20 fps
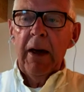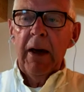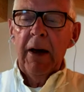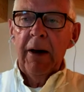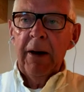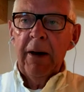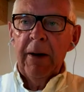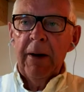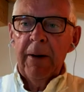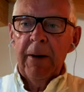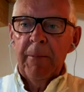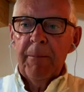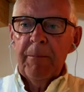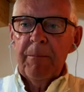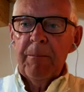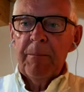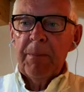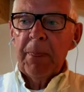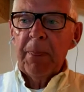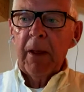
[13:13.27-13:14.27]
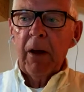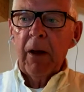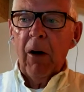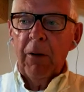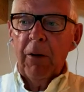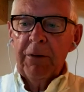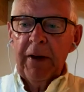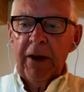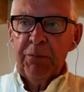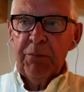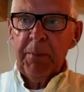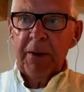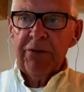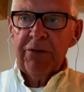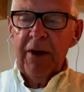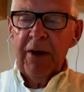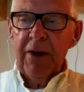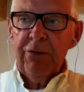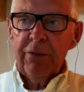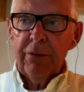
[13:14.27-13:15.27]
on the
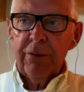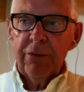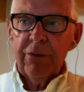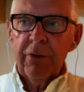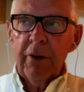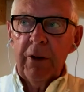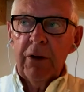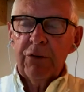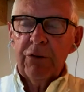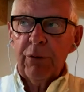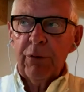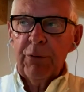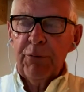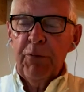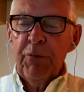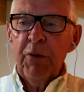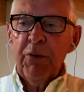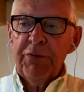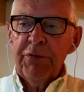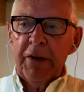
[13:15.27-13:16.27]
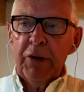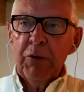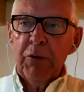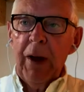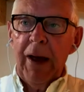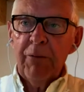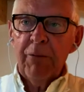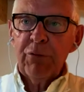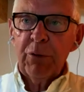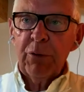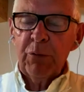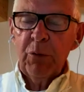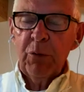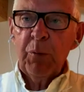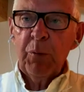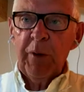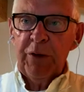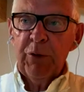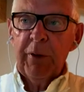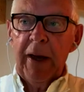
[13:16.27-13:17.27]
expectations. So the first thing you have to do
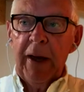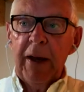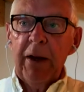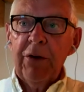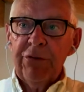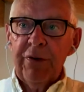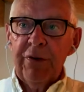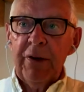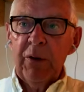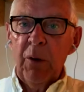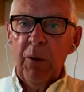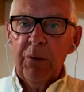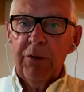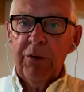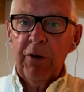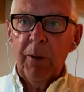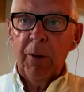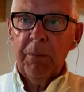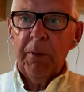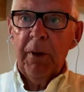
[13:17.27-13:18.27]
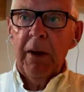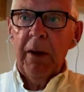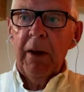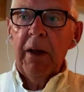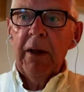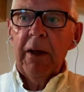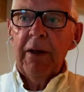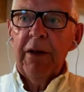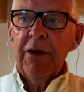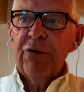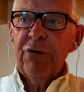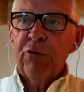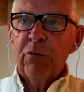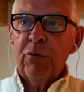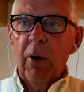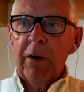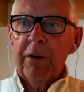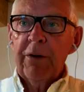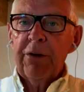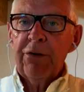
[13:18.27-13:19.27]
when you get a CEO job is
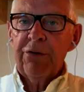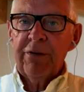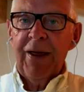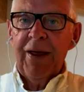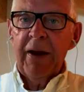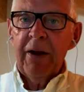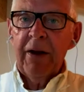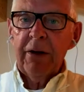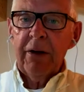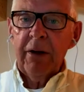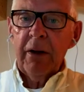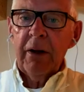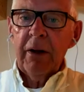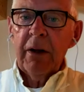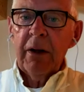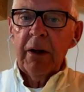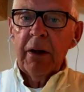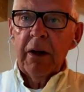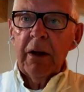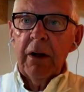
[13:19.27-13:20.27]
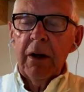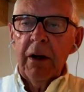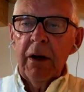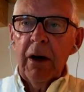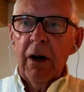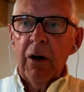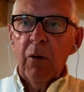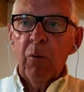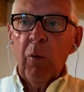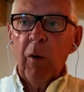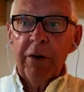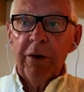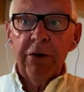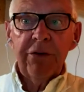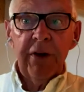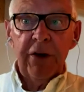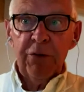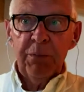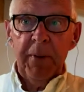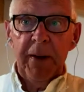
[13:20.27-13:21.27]
to understand what
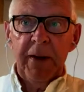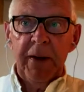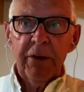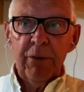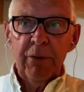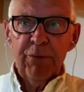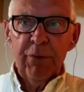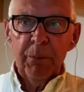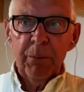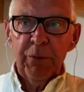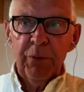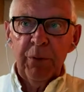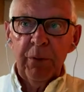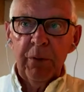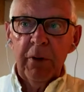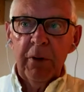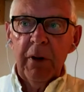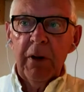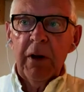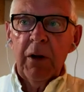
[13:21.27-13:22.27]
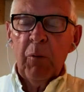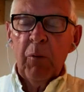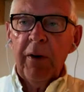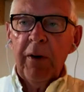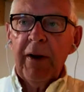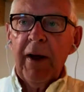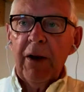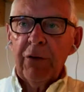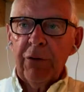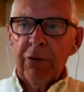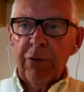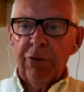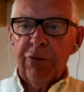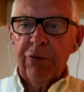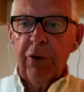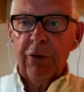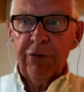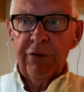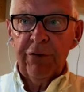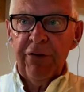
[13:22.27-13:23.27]
is expected from you. What are the
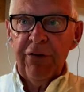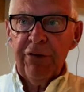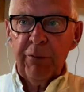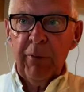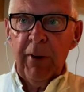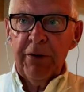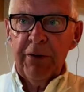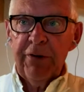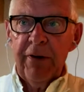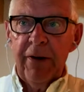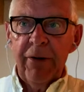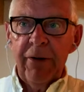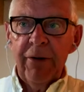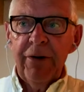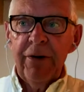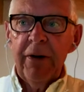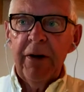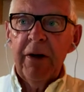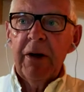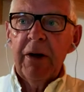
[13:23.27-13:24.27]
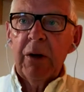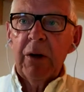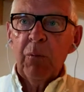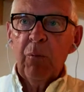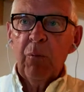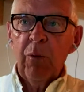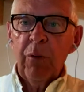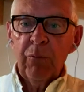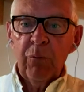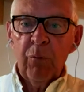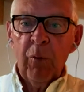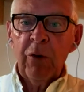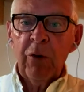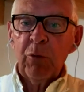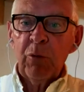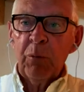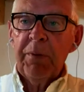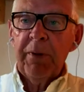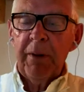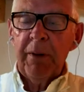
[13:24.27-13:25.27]
success criteria? What
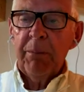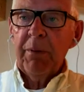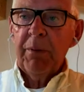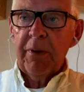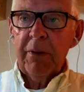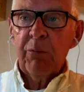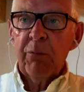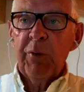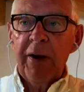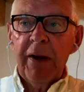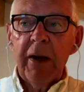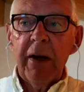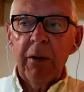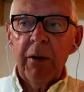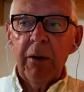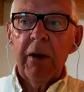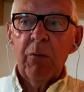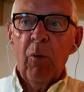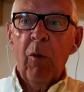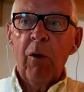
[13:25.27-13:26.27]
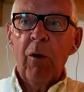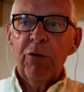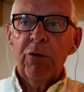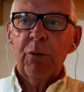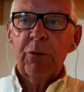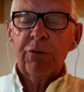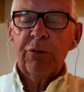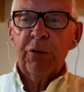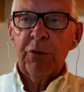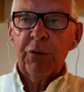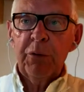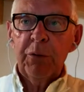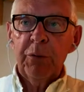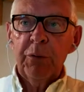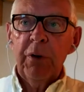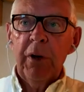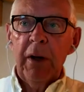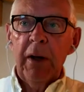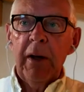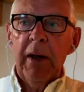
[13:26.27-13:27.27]
do people really want you to do,